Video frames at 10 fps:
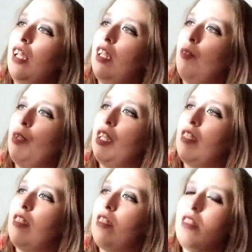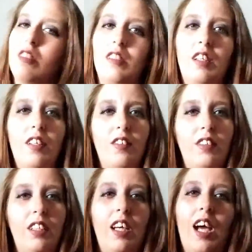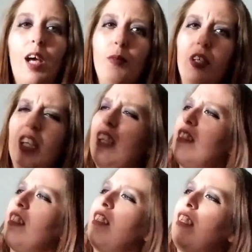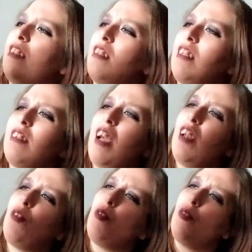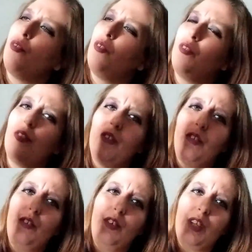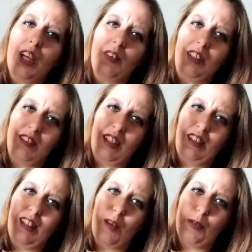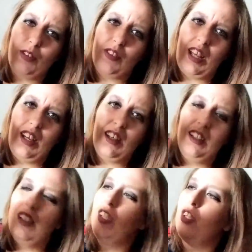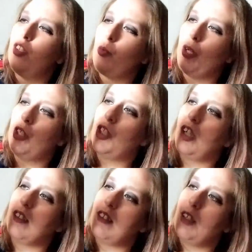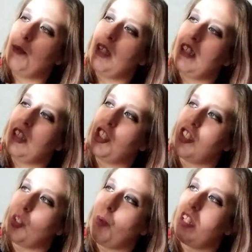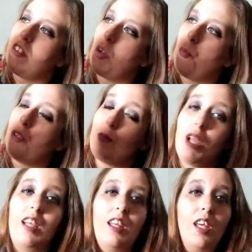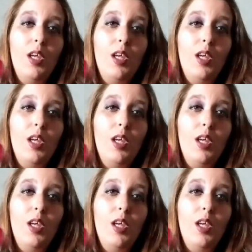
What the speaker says: and then we could, you know, I'm looking because it's kind of, you can't really see it in the light, but there's like weird chunks in it, but I think it's just the way the soap was made.